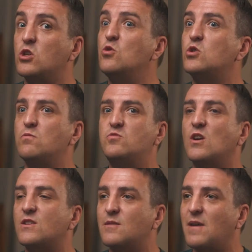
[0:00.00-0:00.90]
YouTube
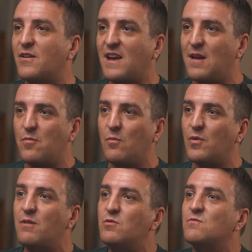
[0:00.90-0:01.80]
just about came on,
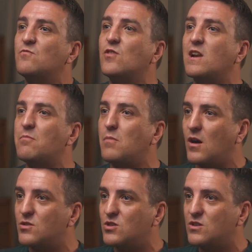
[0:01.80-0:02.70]
but it wasn't really
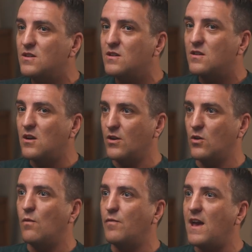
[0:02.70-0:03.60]
much
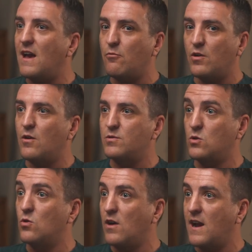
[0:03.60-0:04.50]
going on there when I
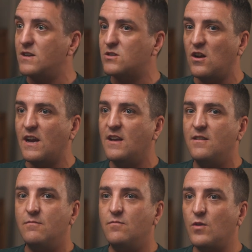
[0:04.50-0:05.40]
was your age. Like
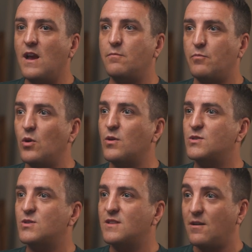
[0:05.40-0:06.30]
we had
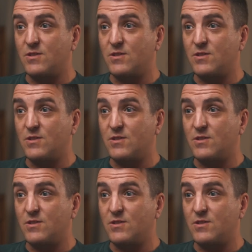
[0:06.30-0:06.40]
books, that